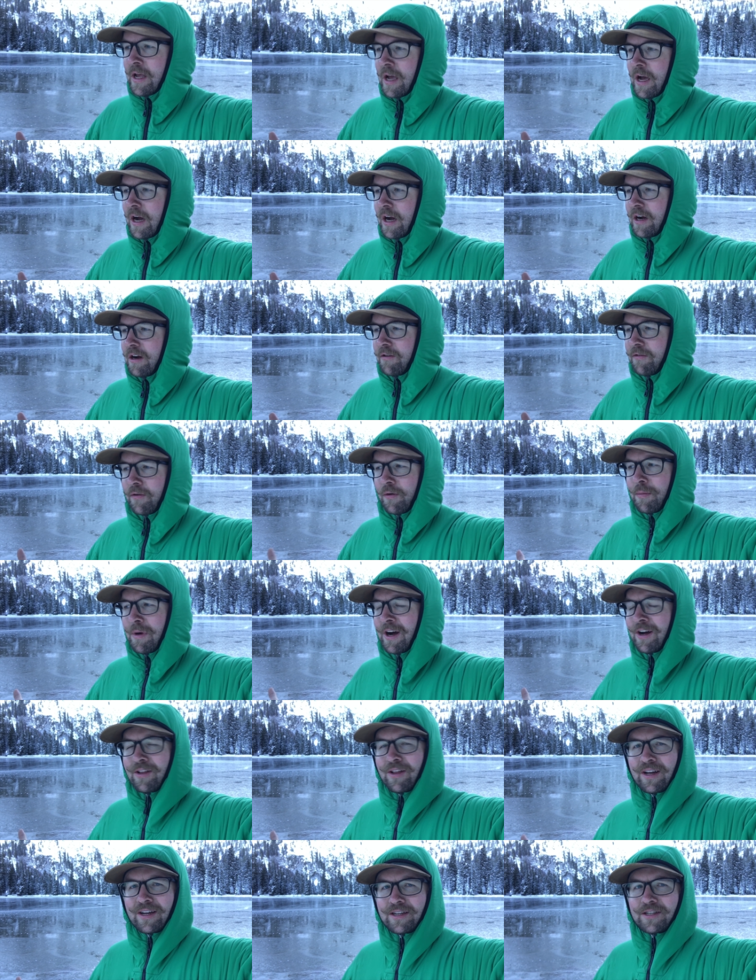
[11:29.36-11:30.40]
uh, for
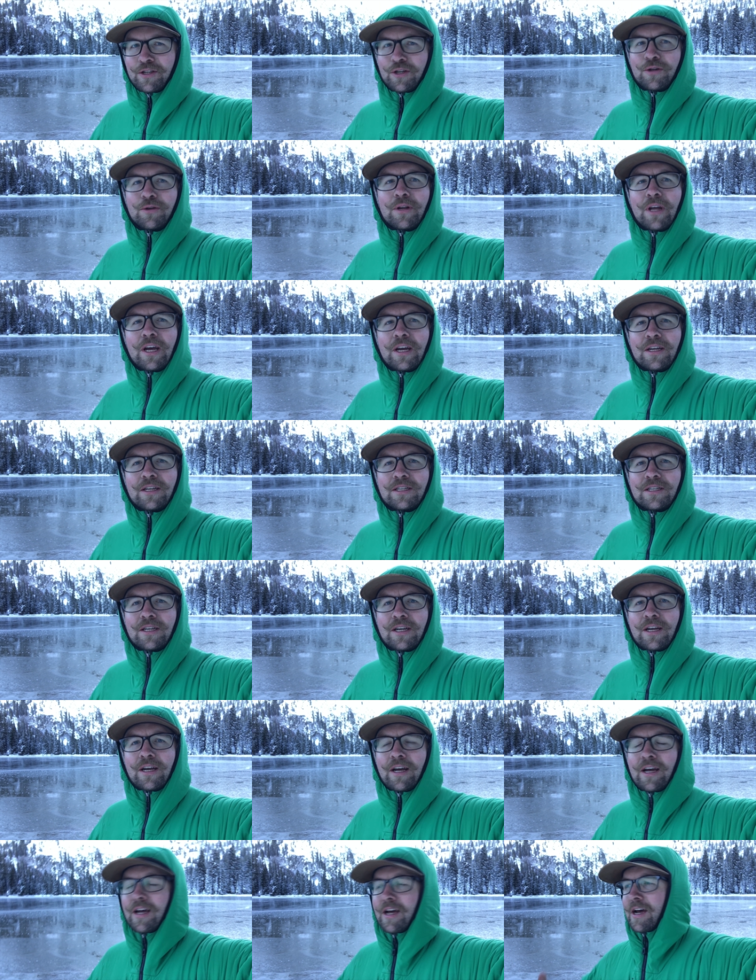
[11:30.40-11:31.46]
about like two days,
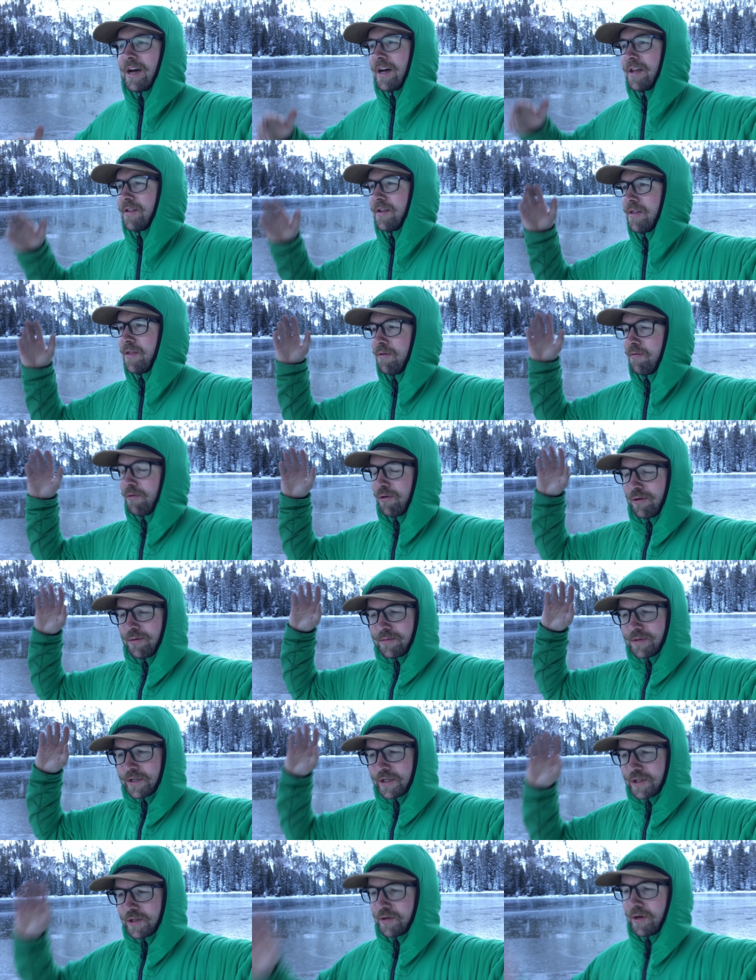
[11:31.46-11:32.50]
and then threw them
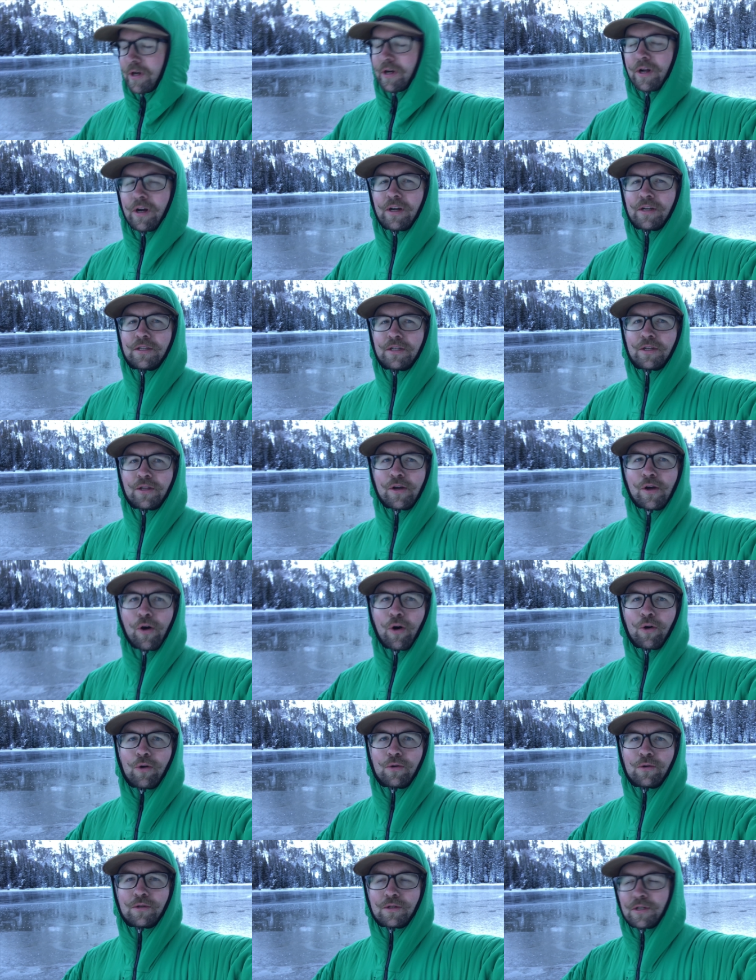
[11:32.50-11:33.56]
straight onto the
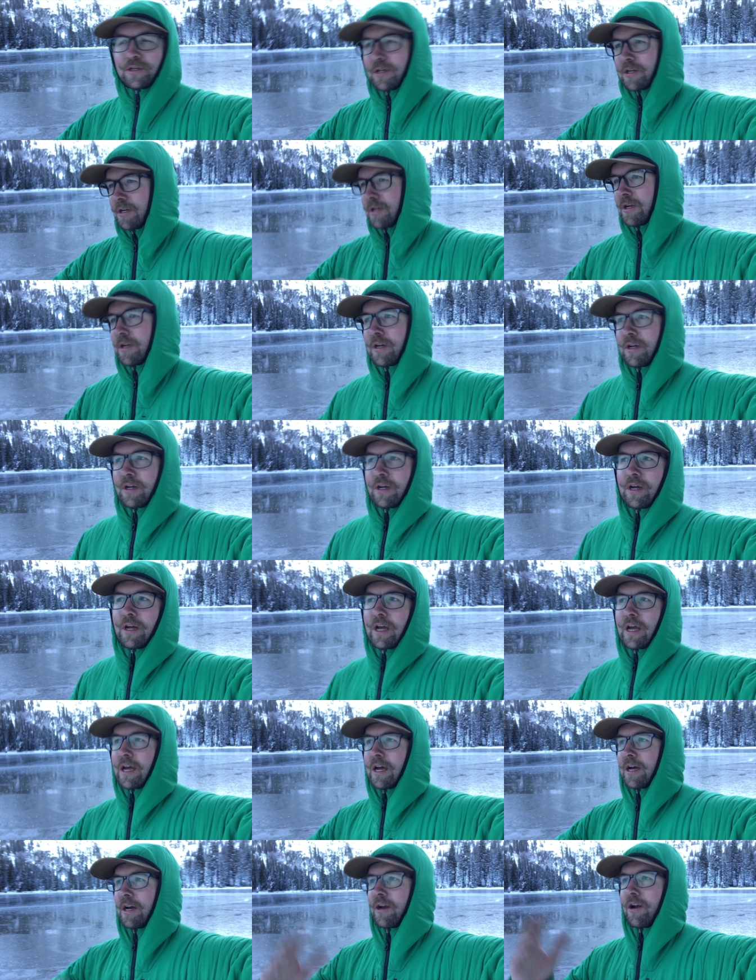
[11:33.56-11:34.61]
coals.
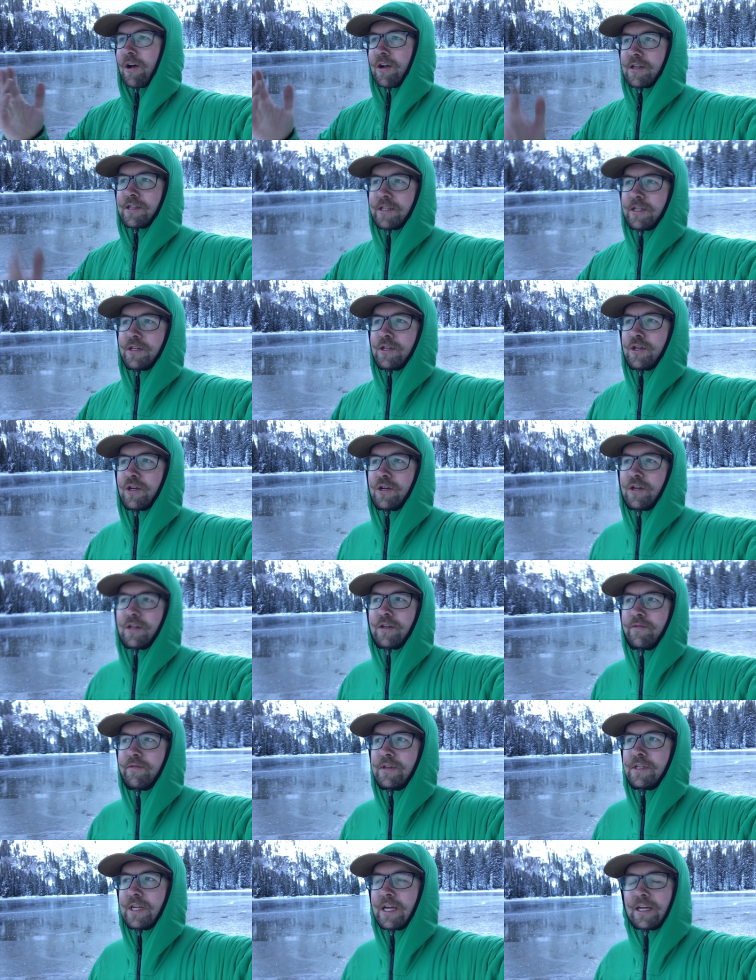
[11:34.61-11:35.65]
And honestly, you couldn't
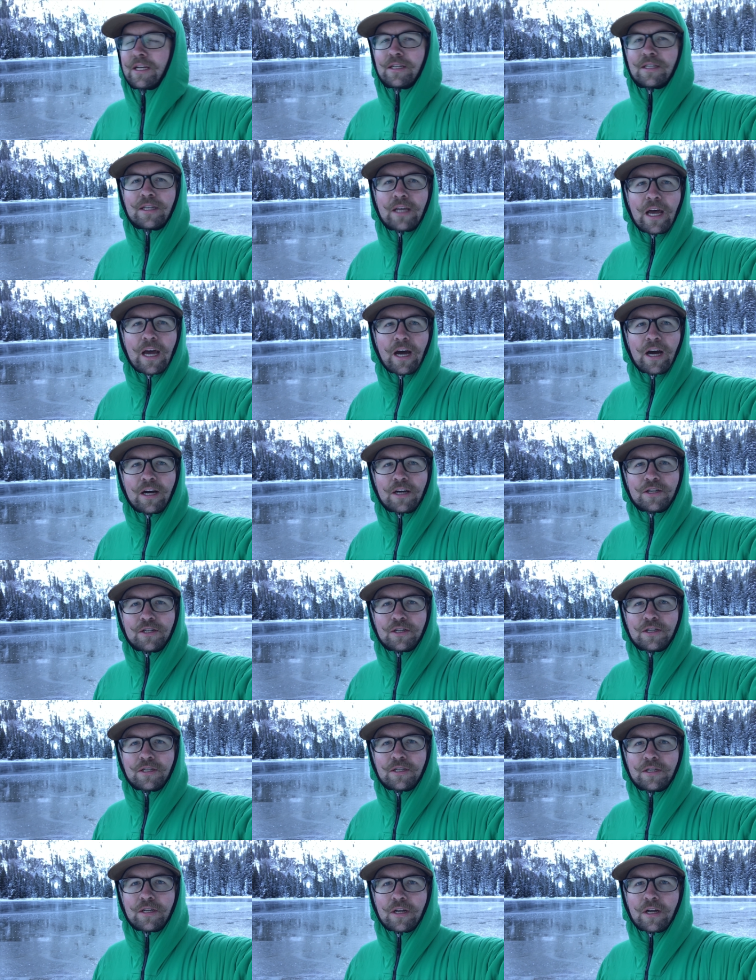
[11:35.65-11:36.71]
even taste the
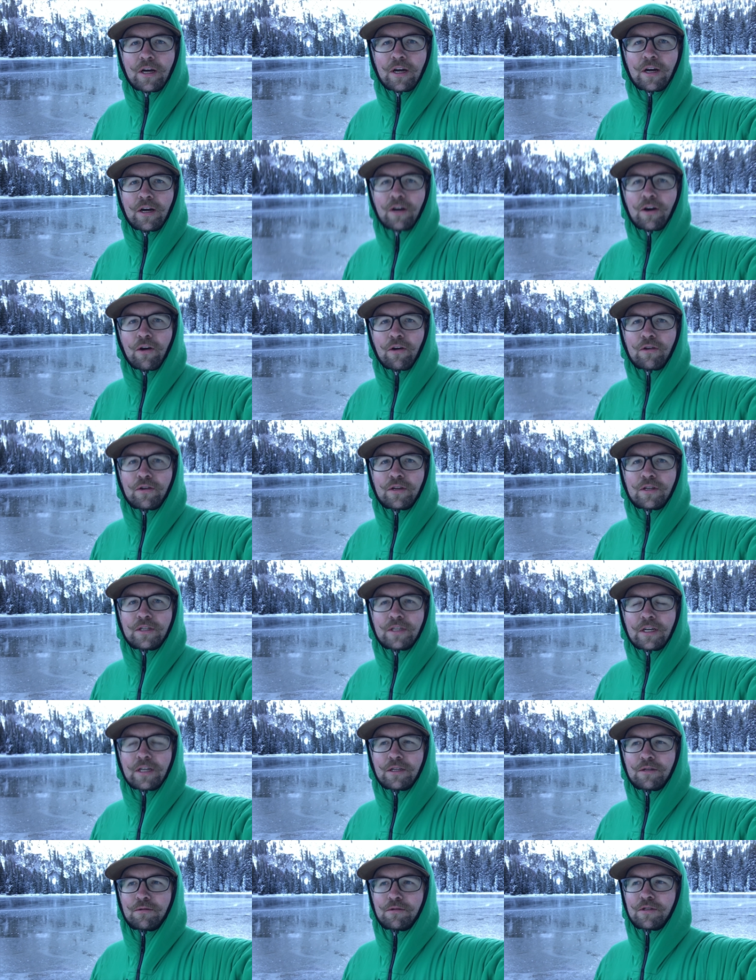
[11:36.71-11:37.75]
ashes. Uh, all you could
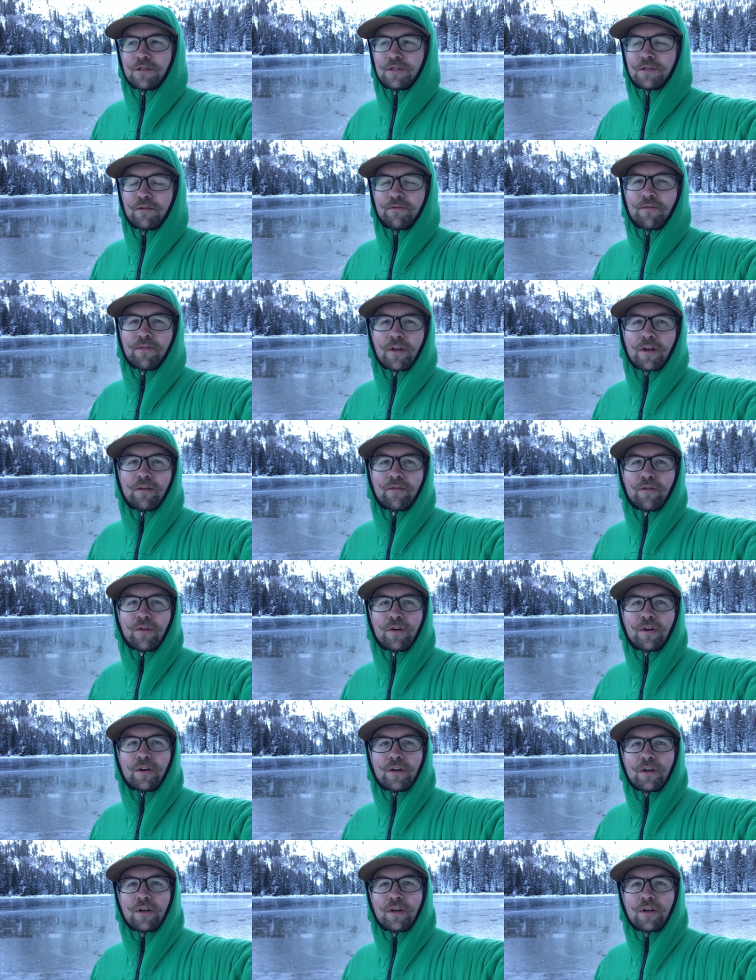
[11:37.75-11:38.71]
taste was just the flavor,